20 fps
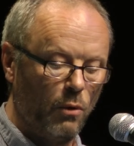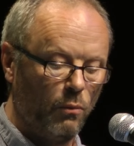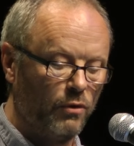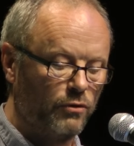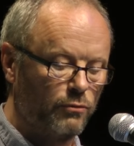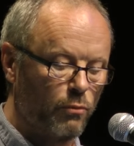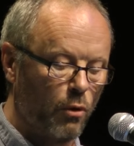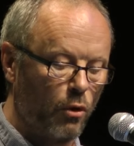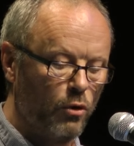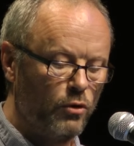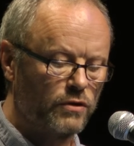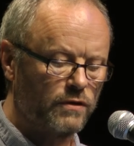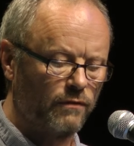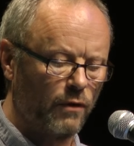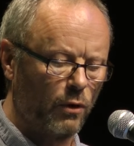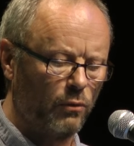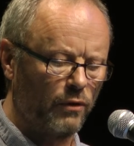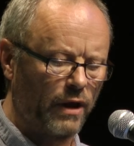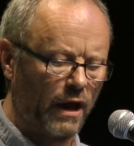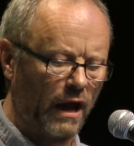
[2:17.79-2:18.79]
with rows of
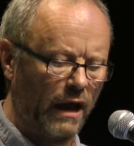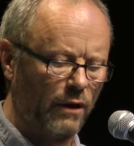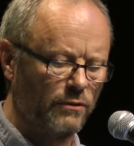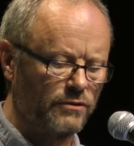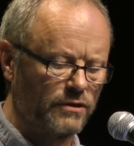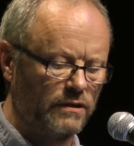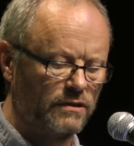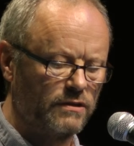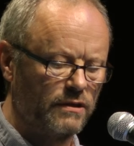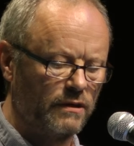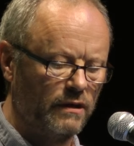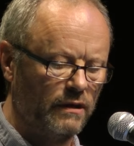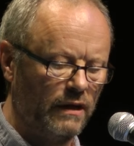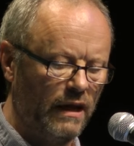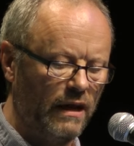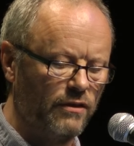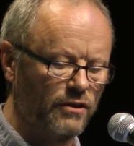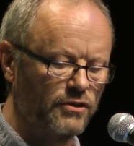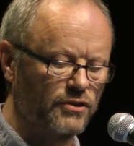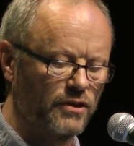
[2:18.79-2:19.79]
old houses
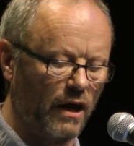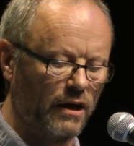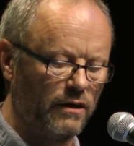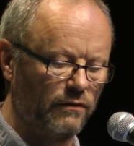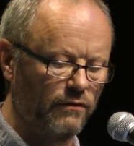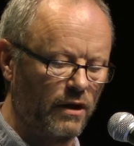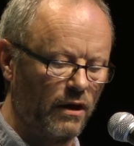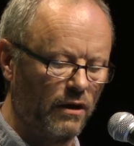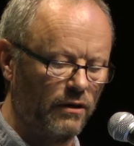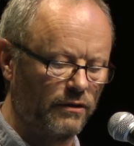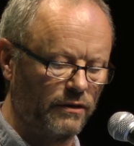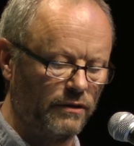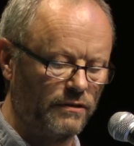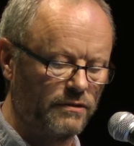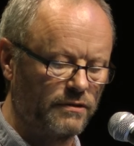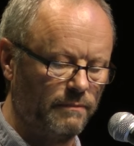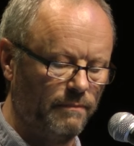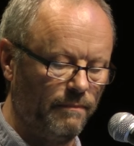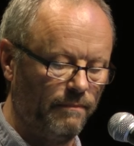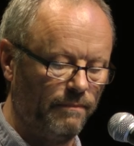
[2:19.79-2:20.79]
either side of
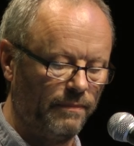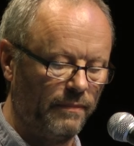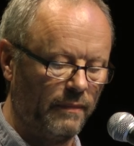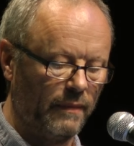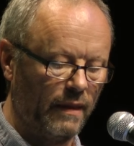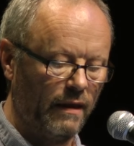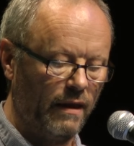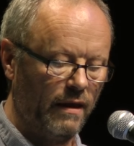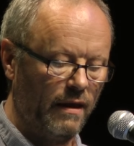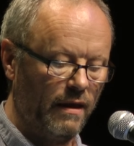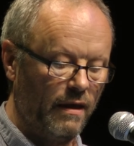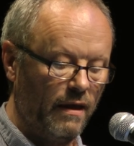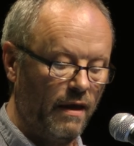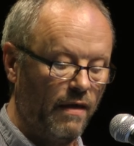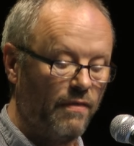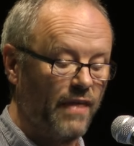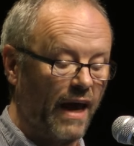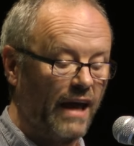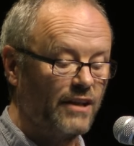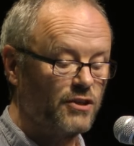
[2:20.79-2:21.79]
gardens.
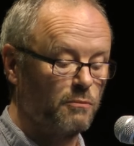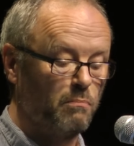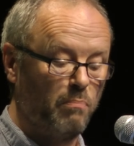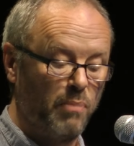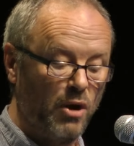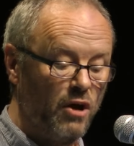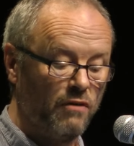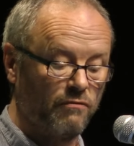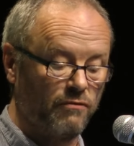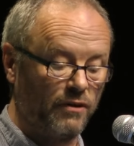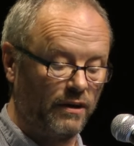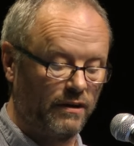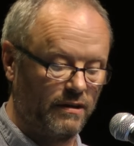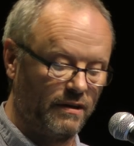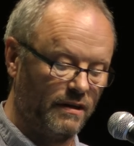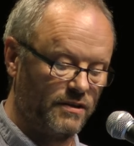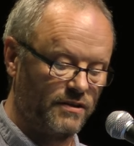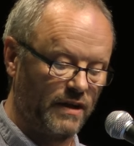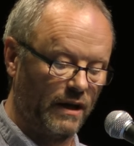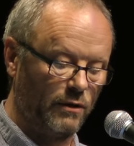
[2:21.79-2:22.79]
That's Burford,
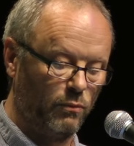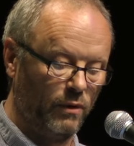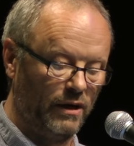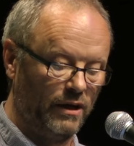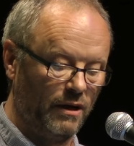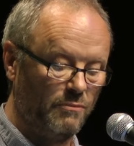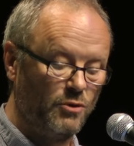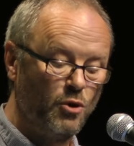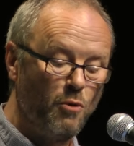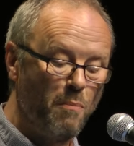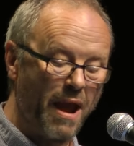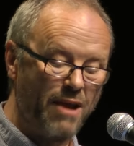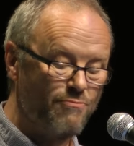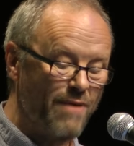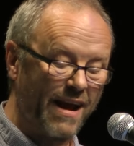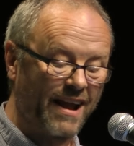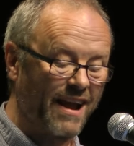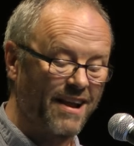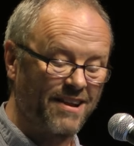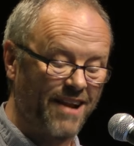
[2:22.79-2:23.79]
said William. You may
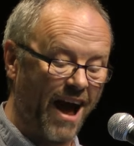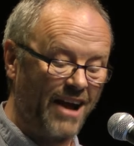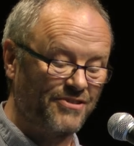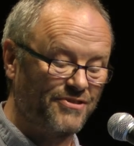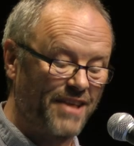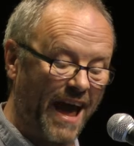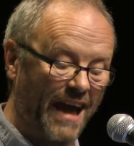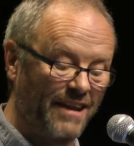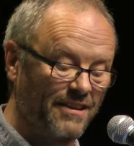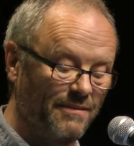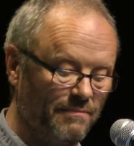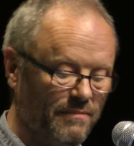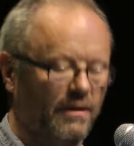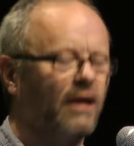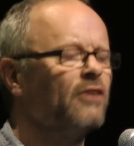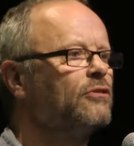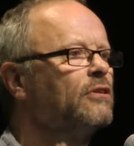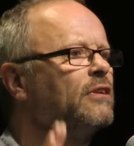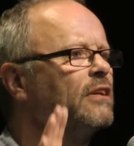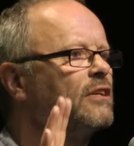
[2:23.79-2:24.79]
recognize that.
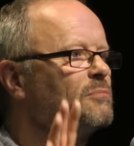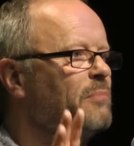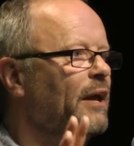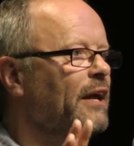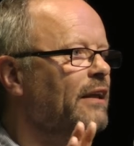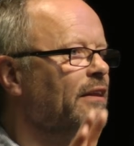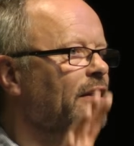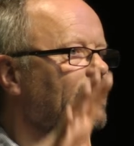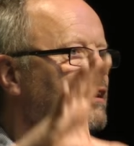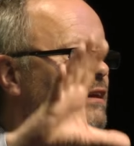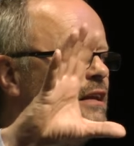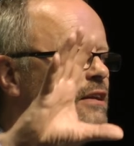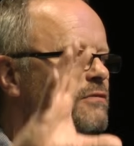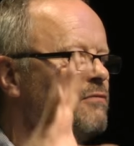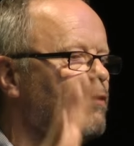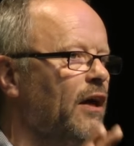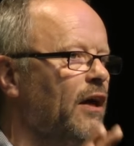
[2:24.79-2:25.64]
Should explain that he's